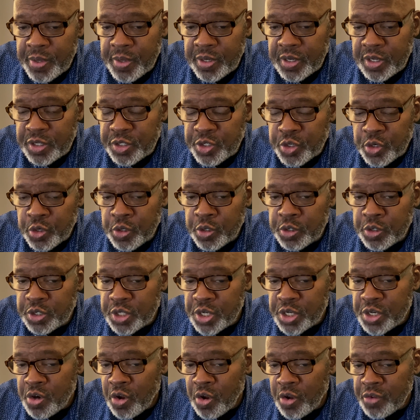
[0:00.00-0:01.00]
in the church
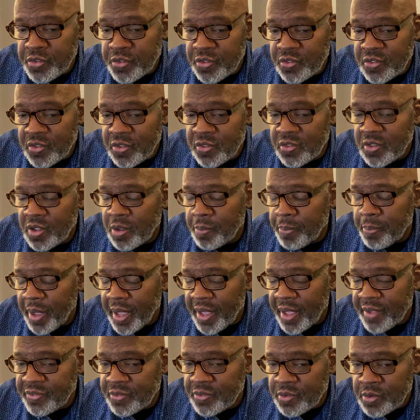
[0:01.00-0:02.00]
and narcissistic
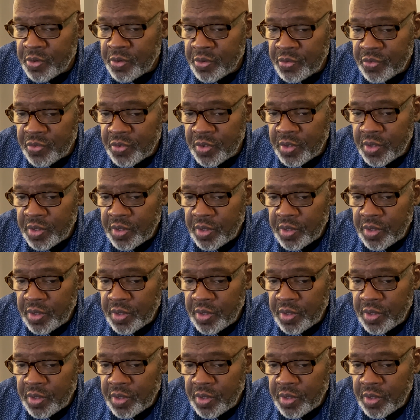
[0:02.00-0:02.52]
pastors